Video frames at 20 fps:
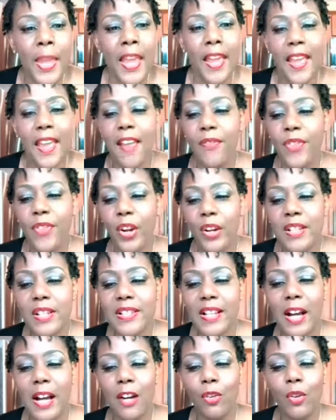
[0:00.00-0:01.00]
If there is,
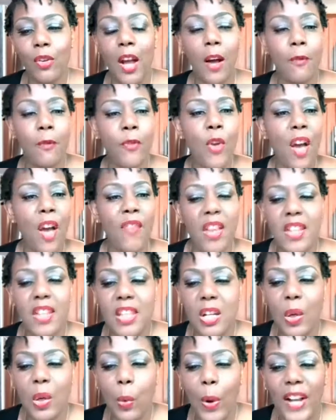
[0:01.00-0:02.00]
if you have any
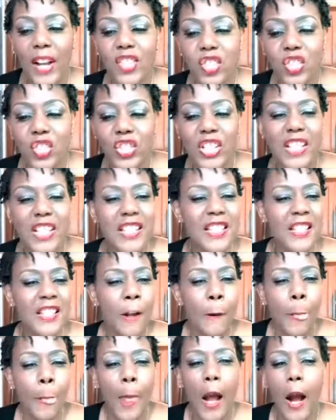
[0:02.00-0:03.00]
questions,
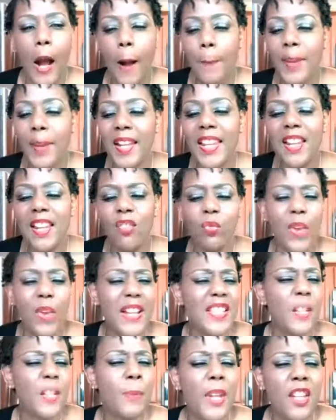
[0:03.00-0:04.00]
any
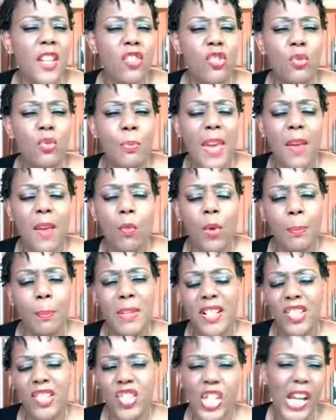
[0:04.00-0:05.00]
recipes you may want me
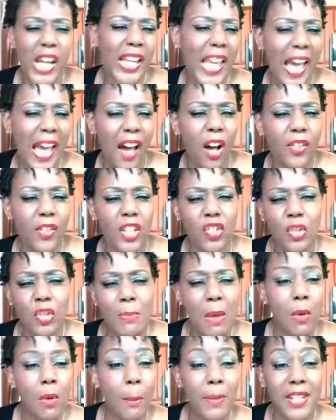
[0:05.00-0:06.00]
to check out, that you may
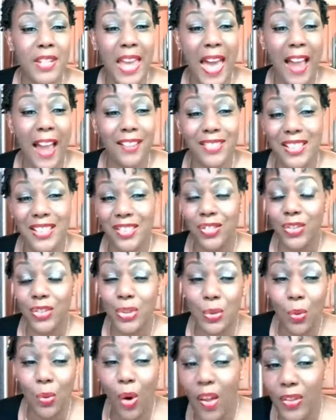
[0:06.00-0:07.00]
want me to actually
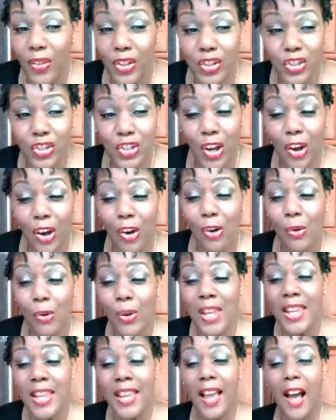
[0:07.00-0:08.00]
do on the show,
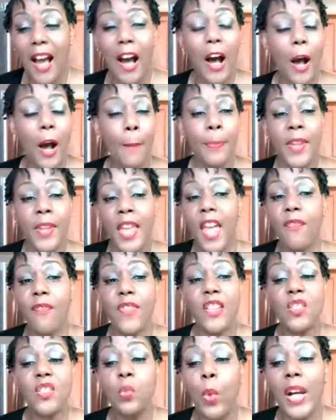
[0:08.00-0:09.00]
if
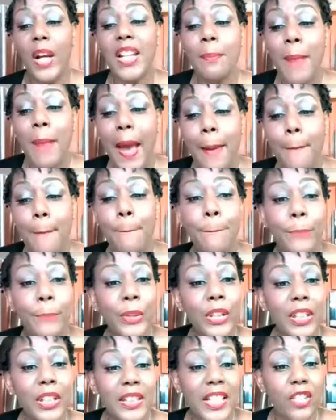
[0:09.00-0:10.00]
there's one in my
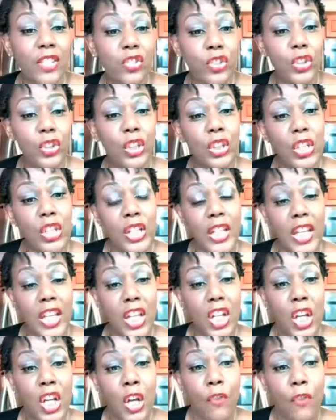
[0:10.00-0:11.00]
book that you're
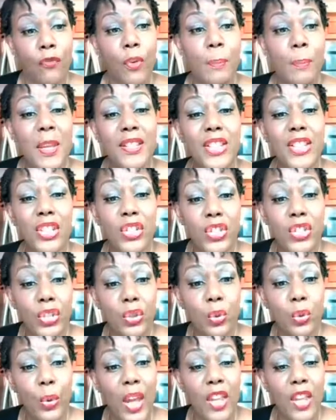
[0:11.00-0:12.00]
looking for me to
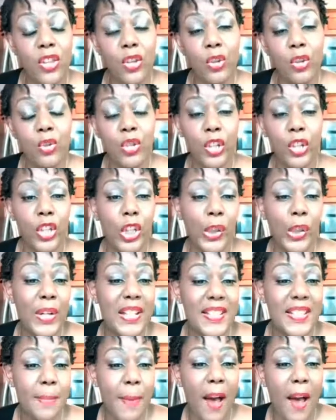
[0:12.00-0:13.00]
do and you're curious
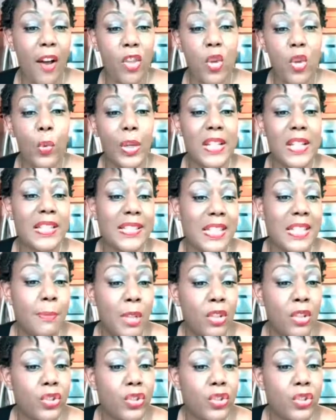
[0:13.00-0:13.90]
about, you want to see me